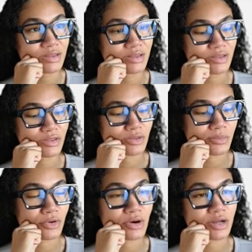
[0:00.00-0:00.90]
the
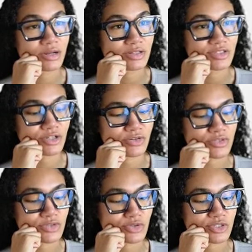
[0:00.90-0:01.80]
product,
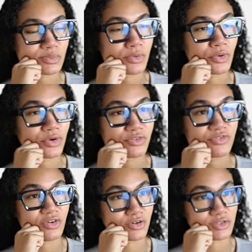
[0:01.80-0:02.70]
service, or support
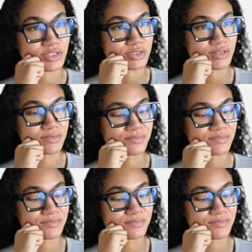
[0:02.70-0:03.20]
first.